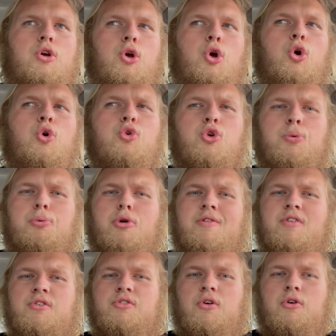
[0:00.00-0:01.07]
who your
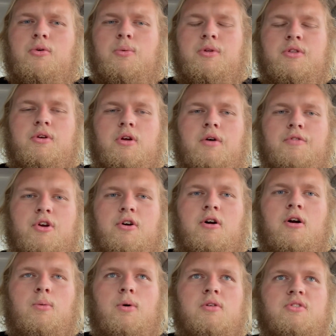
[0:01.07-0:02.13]
previous owner of the
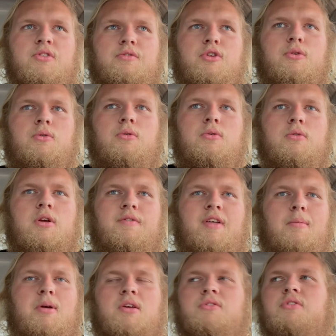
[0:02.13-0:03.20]
car was, if
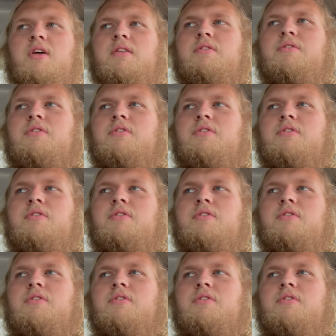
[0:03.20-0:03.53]
that makes sense.